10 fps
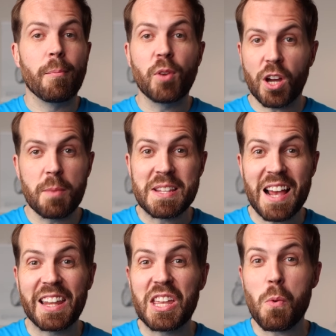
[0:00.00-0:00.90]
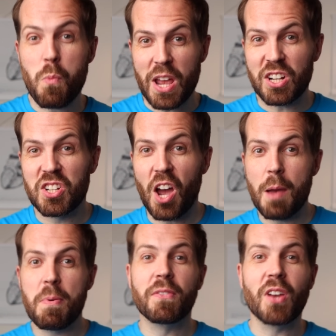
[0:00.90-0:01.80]
I'm not going to be telling you which
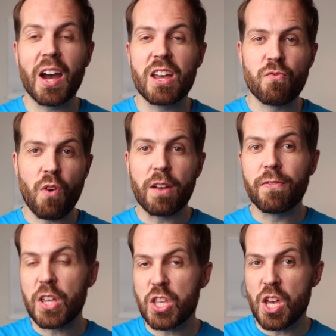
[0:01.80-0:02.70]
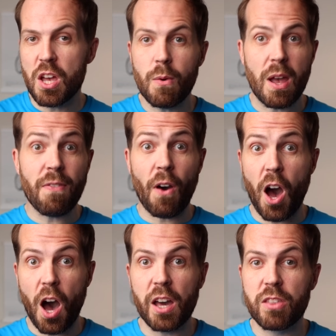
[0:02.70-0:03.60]
type of diet is right for you, if
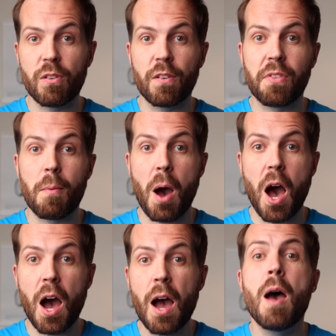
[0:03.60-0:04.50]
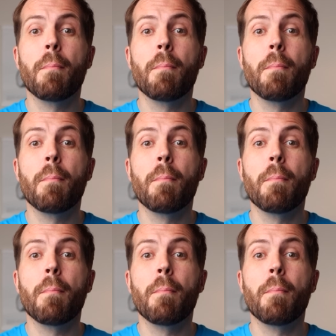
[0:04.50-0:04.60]
either of them are,